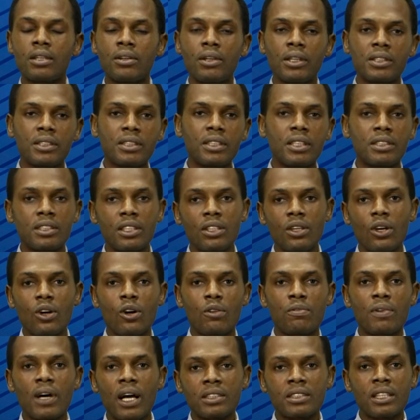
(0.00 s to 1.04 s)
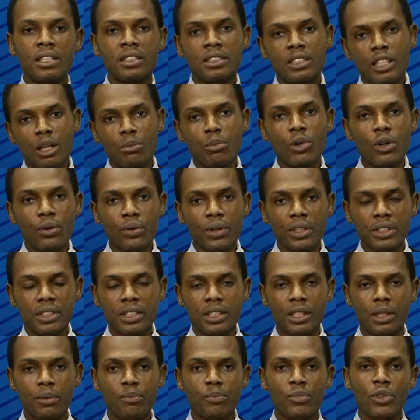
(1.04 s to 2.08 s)
Greek city of Athens
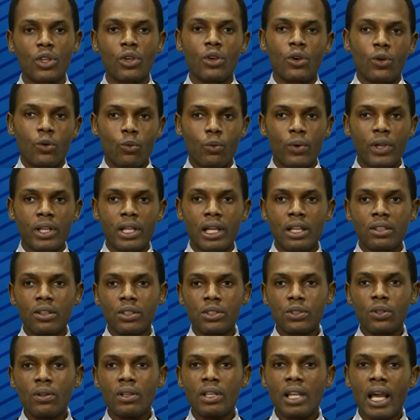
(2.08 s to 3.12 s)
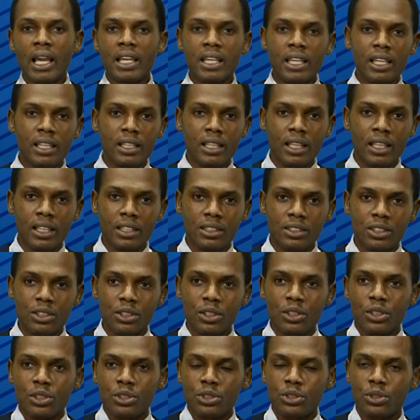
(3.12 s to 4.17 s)
democracy, we can also liken it
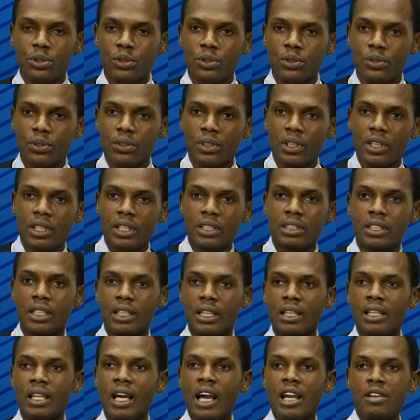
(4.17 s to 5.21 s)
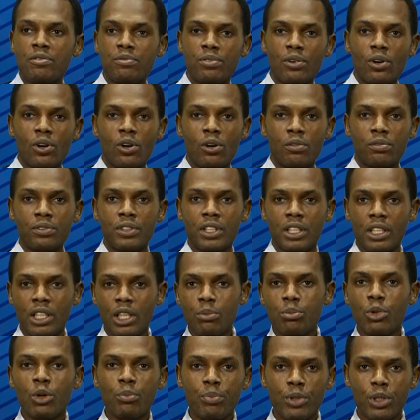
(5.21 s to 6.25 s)
to the life of the
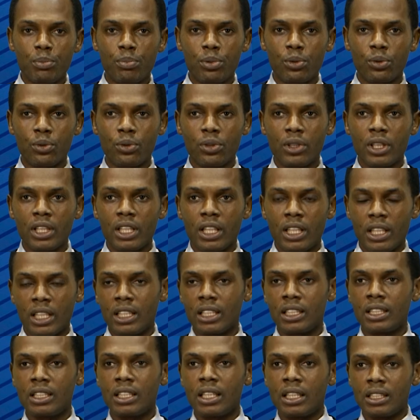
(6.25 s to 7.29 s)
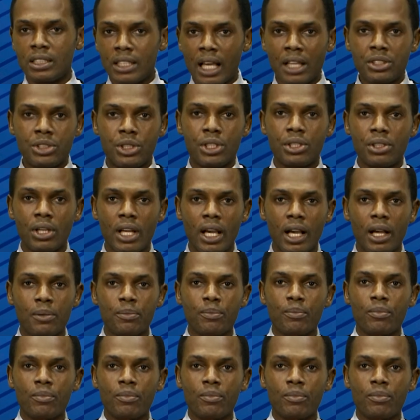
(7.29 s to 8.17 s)
Igbo people in Nigeria,